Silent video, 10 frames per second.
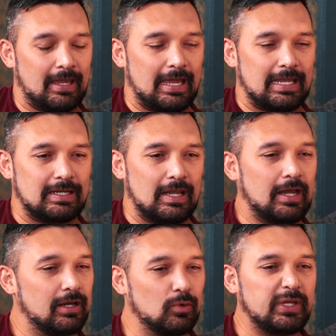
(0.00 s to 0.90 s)
and
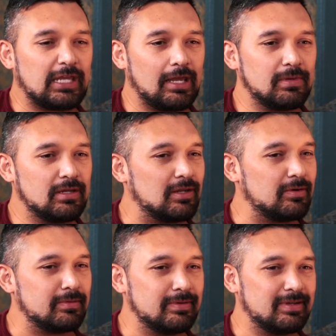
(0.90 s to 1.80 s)
we came in
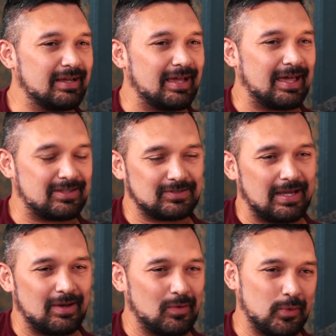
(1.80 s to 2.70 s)
and at
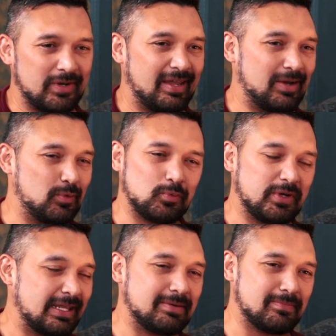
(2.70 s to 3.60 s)
one day one
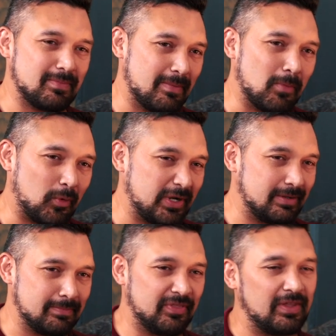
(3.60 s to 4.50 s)
week in
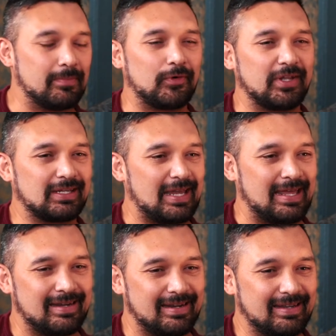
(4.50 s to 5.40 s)
monday morning
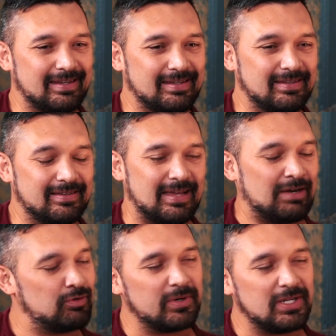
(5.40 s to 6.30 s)
and
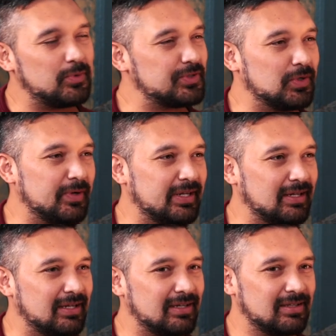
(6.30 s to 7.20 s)
everybody was going
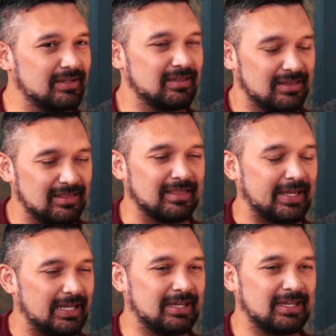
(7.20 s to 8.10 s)

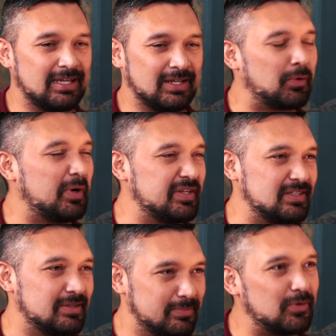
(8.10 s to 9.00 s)
like
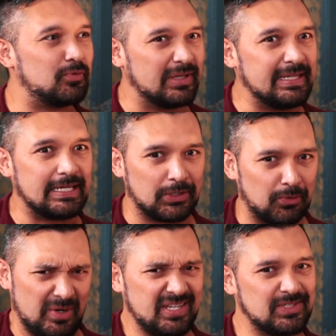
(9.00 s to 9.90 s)
crazy, but really
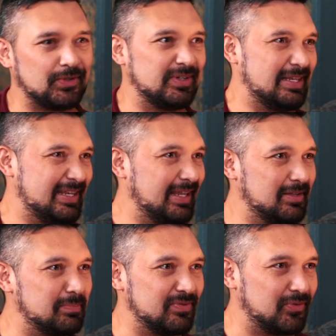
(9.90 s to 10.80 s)
crazier than they
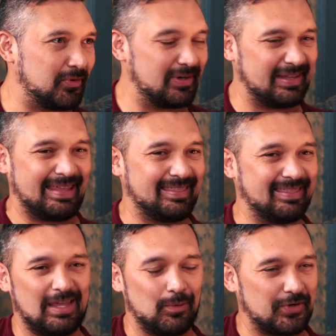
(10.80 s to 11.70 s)
did before. And
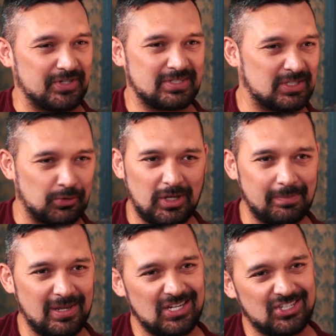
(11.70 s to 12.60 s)
they were
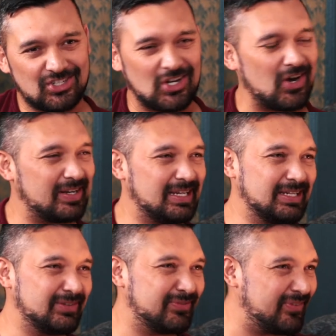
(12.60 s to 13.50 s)
screaming,
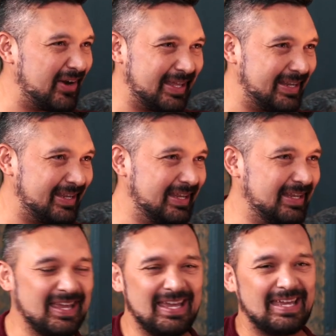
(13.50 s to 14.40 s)
shouting,
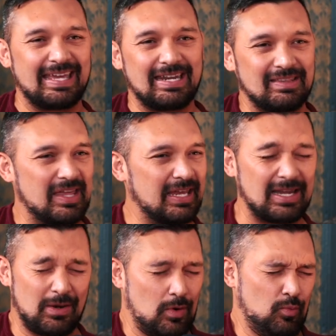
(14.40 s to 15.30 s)
fighting, getting
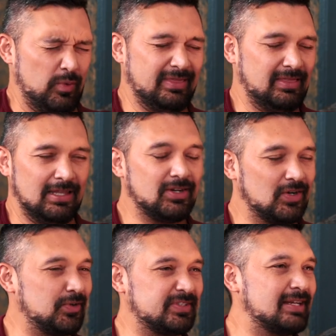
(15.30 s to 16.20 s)
naked, and we didn't
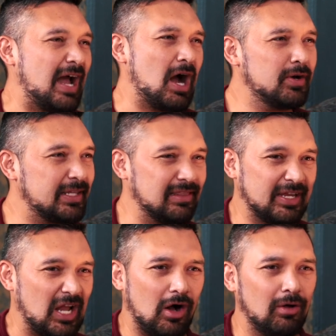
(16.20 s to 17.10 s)
understand how could
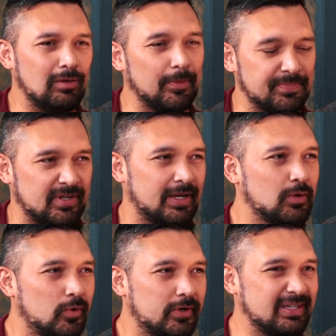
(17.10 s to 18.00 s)
like all the
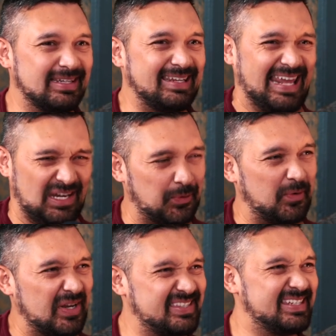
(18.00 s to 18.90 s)
psych ward get
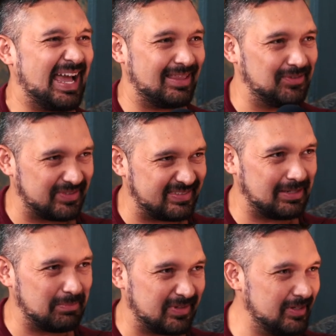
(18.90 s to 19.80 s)
crazy at the
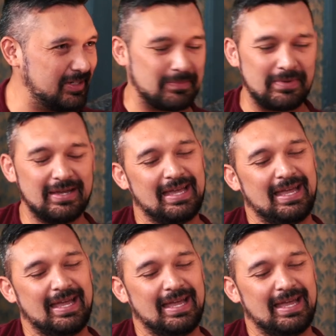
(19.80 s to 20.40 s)
same time. Yeah.